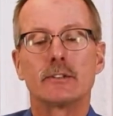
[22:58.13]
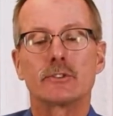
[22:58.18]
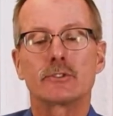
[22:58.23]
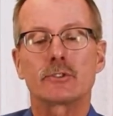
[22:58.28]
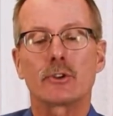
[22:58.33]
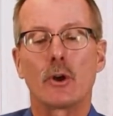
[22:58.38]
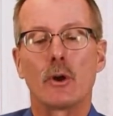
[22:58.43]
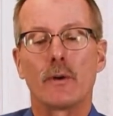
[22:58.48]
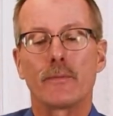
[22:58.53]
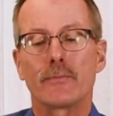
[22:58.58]

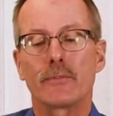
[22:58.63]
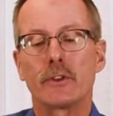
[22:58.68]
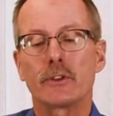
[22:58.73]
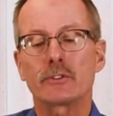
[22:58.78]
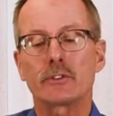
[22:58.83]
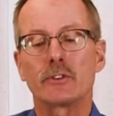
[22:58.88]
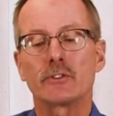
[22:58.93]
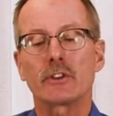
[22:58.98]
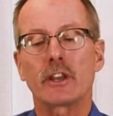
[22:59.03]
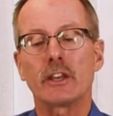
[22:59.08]
So if
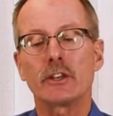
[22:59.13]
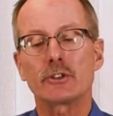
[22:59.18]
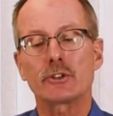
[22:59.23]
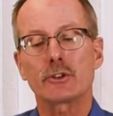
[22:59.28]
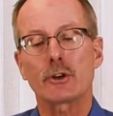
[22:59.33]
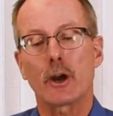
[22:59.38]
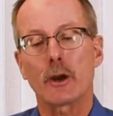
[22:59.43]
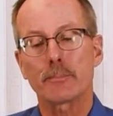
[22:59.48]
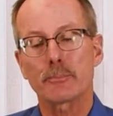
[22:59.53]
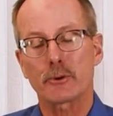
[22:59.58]
this is a
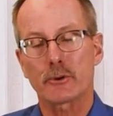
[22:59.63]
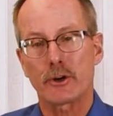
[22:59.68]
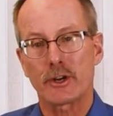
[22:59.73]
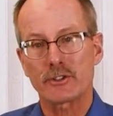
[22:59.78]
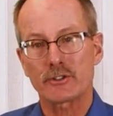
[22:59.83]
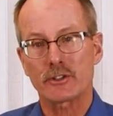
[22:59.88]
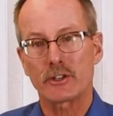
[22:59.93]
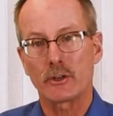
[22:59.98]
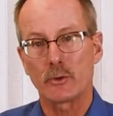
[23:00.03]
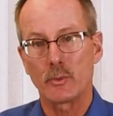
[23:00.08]

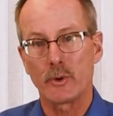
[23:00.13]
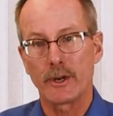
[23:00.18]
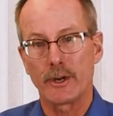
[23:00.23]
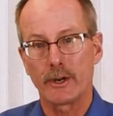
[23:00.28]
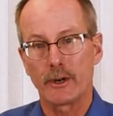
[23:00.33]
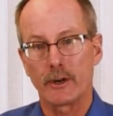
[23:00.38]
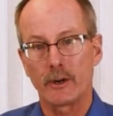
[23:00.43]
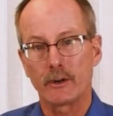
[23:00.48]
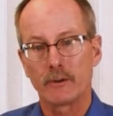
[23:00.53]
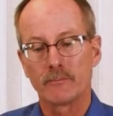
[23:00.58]
sharp-crested
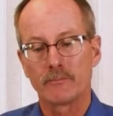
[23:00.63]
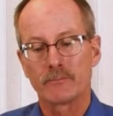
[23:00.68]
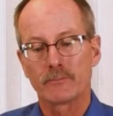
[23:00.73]
weir,